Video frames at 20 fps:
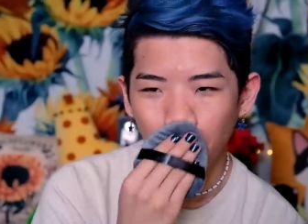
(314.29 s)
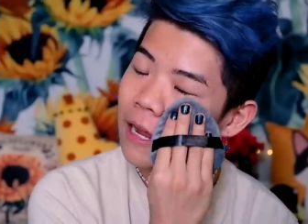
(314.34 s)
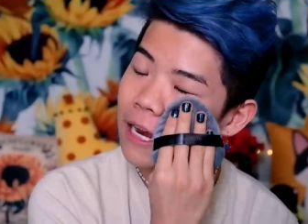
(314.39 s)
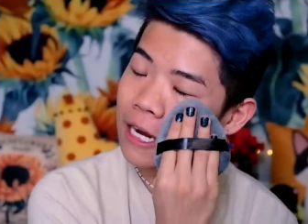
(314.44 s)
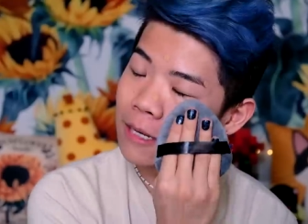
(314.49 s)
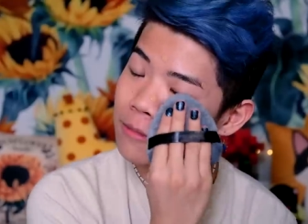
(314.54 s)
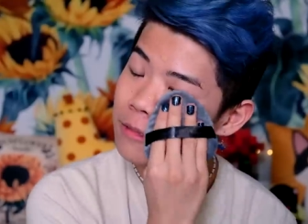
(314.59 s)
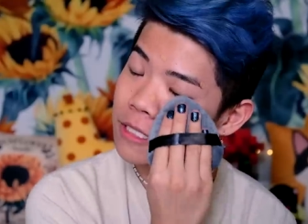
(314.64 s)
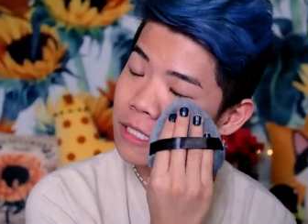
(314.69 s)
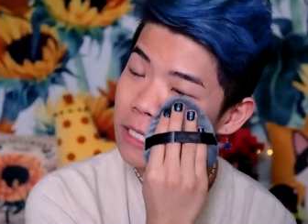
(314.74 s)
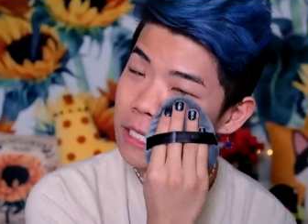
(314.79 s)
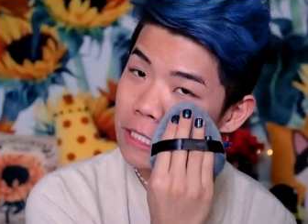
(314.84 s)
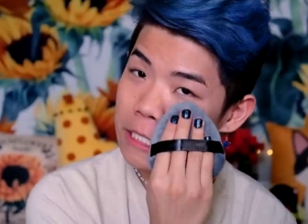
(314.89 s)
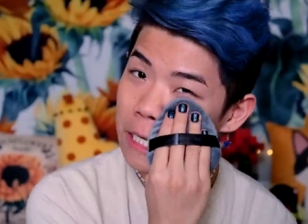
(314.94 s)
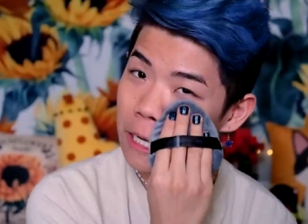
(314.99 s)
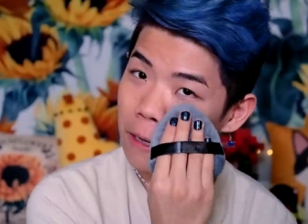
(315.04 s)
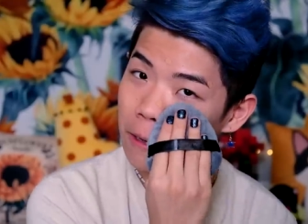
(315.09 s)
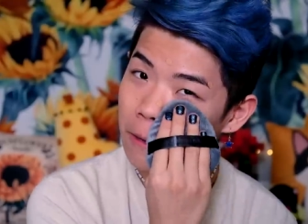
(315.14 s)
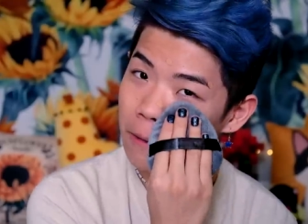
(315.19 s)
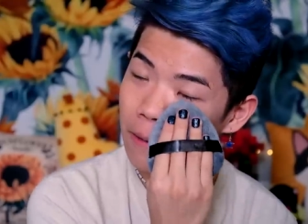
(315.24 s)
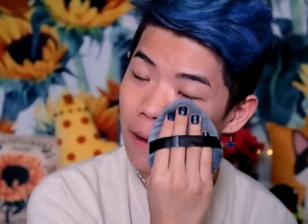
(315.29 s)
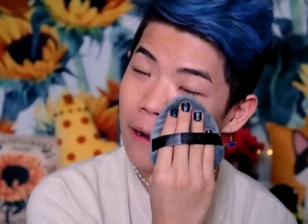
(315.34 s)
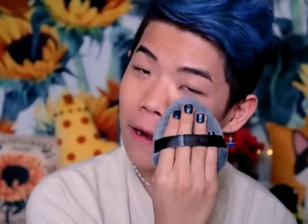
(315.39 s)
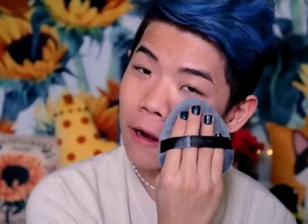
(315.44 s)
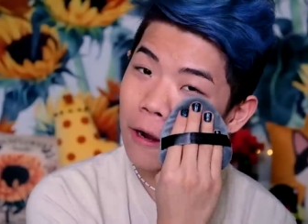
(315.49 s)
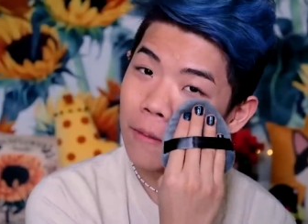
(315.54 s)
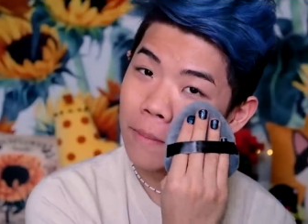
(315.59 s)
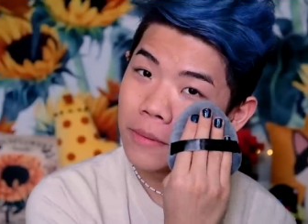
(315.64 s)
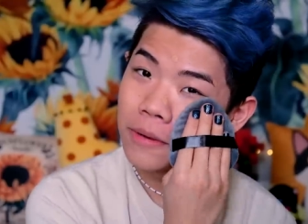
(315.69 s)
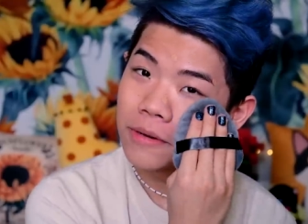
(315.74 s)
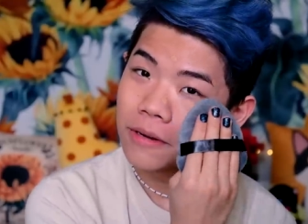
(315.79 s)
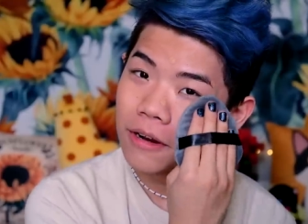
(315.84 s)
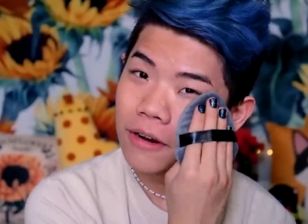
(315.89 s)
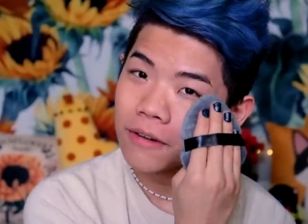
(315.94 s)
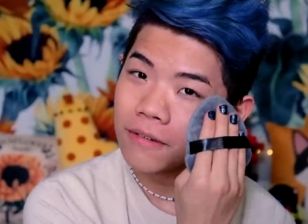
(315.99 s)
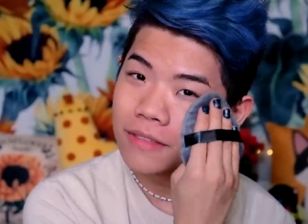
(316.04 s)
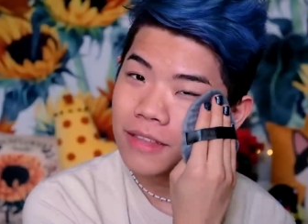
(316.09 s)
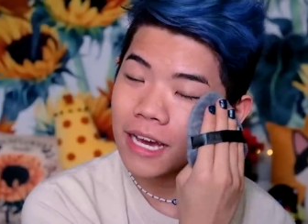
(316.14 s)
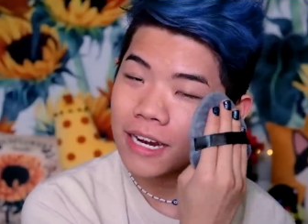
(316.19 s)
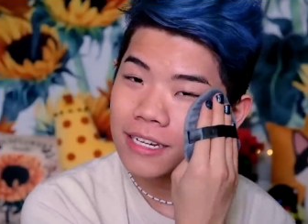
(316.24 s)
And I'm just gonna tell you, I hope you
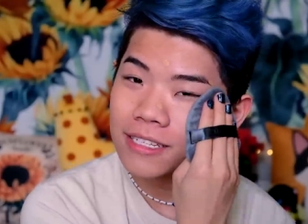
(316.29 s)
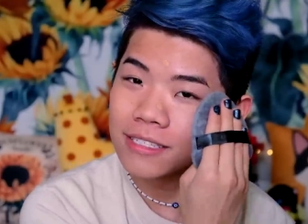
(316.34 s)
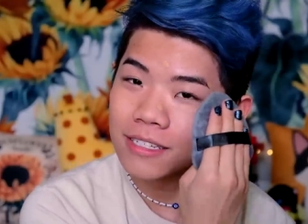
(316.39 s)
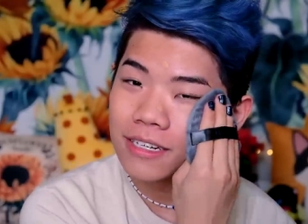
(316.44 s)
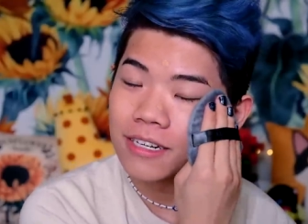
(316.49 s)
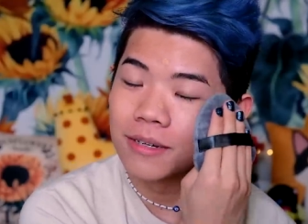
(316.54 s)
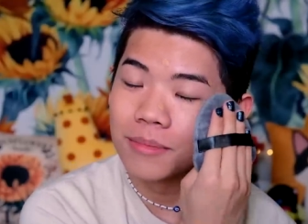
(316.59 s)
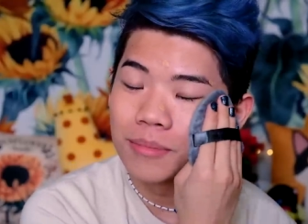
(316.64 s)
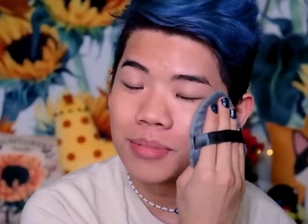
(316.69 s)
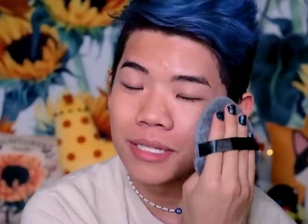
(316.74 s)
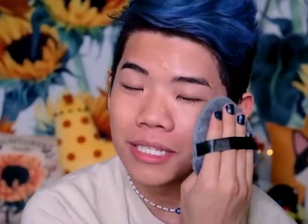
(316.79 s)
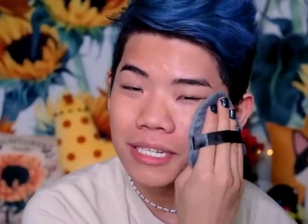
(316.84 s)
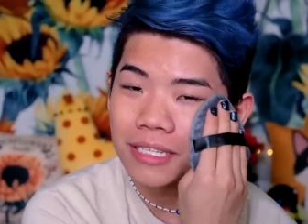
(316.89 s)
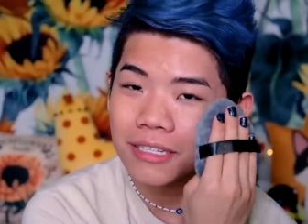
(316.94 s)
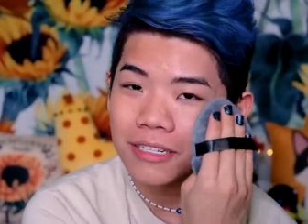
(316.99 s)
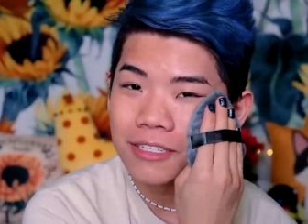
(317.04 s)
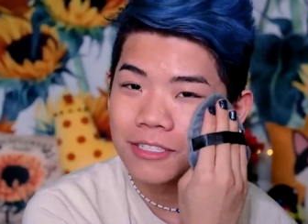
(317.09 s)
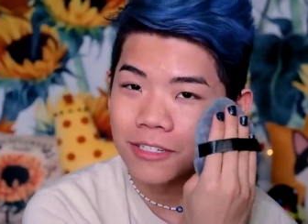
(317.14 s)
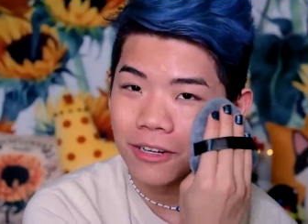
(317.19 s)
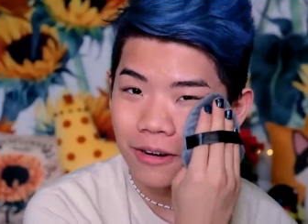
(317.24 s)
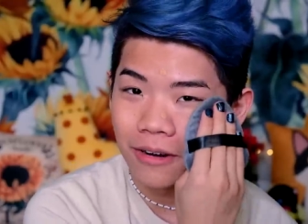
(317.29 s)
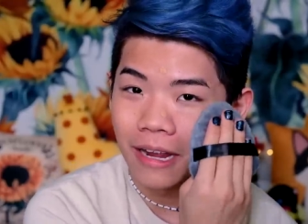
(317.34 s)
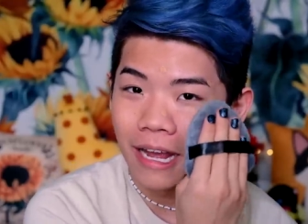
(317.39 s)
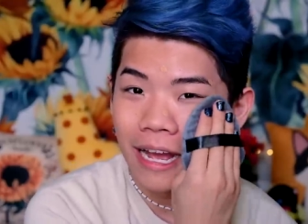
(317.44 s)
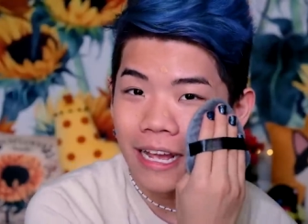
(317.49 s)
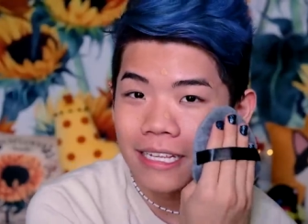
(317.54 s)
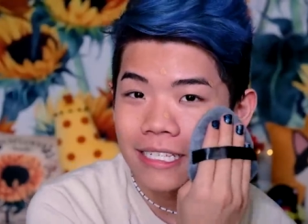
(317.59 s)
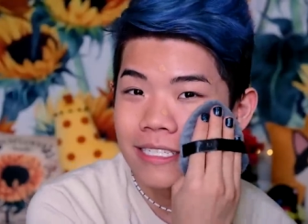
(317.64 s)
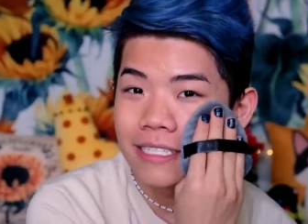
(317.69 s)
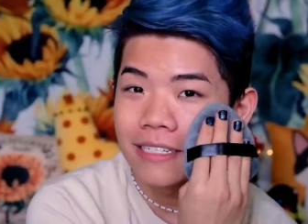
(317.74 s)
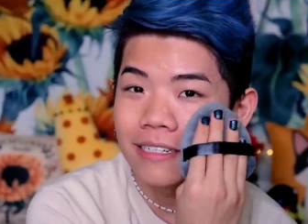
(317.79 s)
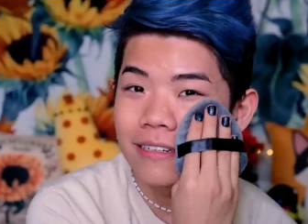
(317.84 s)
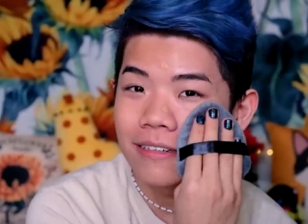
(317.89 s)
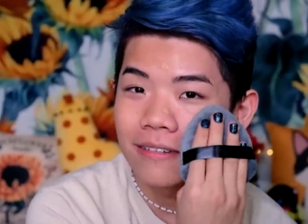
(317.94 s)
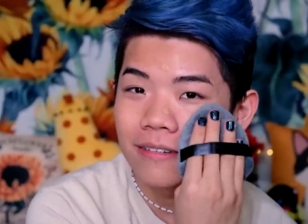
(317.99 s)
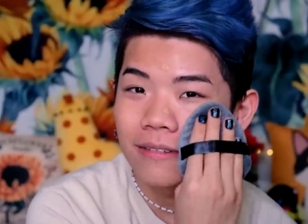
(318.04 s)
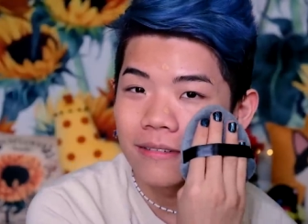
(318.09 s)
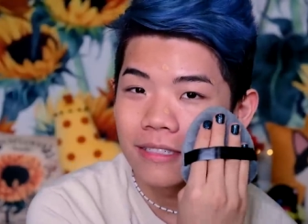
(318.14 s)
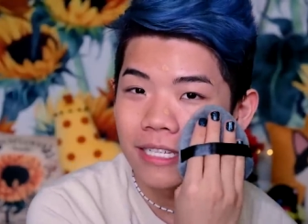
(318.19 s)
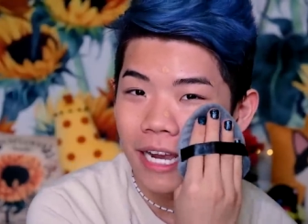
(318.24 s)
know that is a completely sarcastic
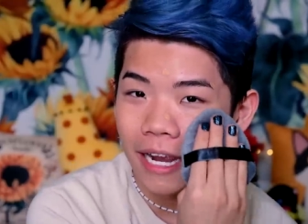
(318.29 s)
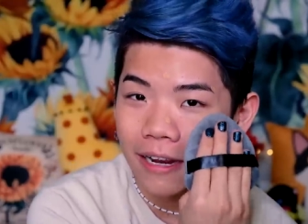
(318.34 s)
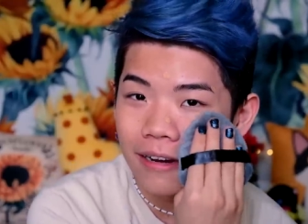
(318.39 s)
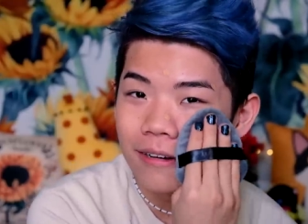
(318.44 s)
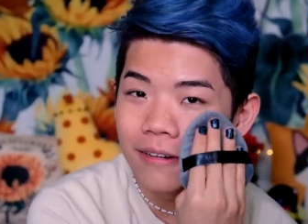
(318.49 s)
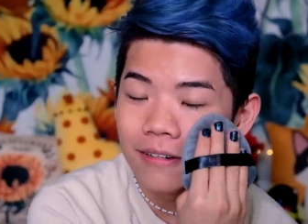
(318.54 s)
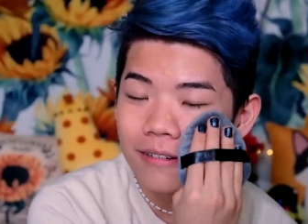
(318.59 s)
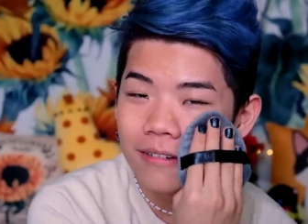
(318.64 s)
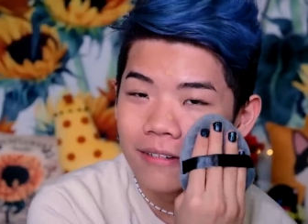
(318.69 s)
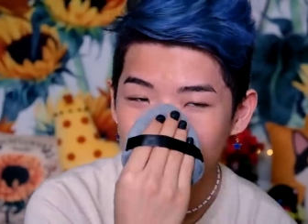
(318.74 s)
title.